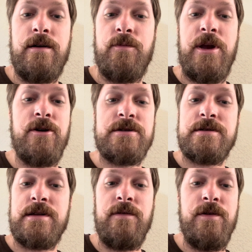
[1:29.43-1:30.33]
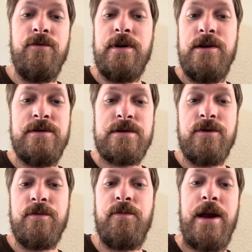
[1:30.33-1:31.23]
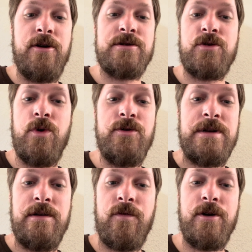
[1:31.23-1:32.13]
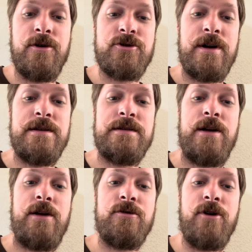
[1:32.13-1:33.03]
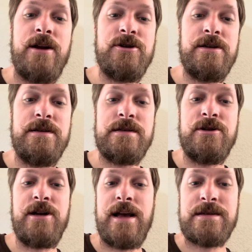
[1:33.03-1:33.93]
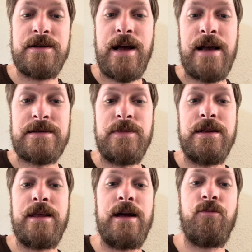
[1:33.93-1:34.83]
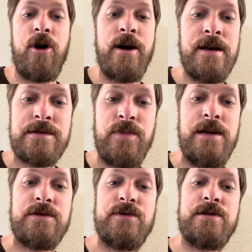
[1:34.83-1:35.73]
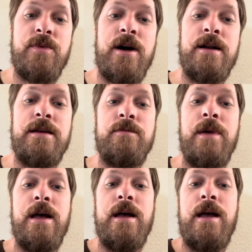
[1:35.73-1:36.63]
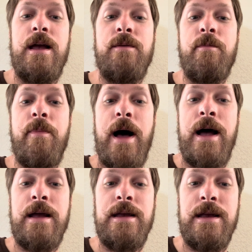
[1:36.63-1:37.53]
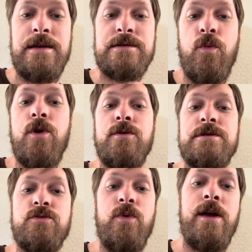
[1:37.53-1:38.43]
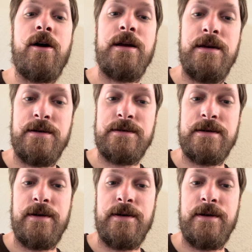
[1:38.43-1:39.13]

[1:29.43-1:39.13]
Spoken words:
pierced, if you want to use the word pierced, wounded for your transgressions. The chastisement that brought us peace was upon him, and by his wounds we are healed.